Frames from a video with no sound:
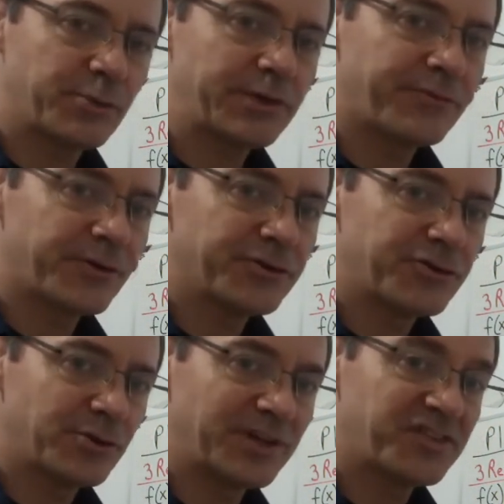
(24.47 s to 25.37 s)
referred
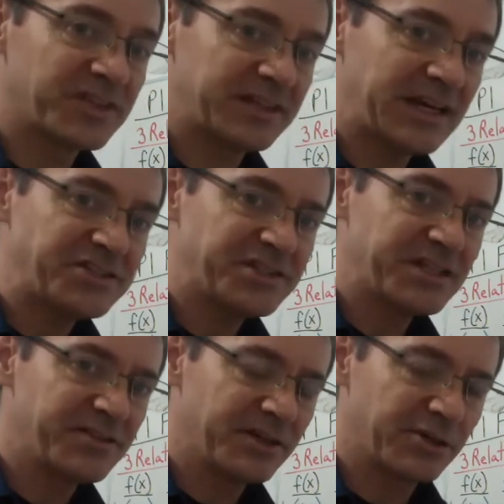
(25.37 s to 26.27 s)
to as
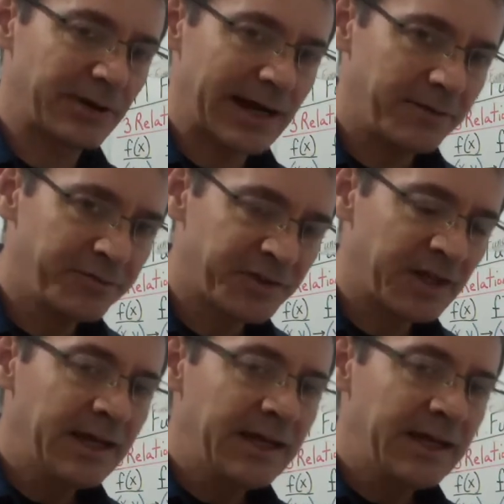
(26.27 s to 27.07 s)
sketching the graphs,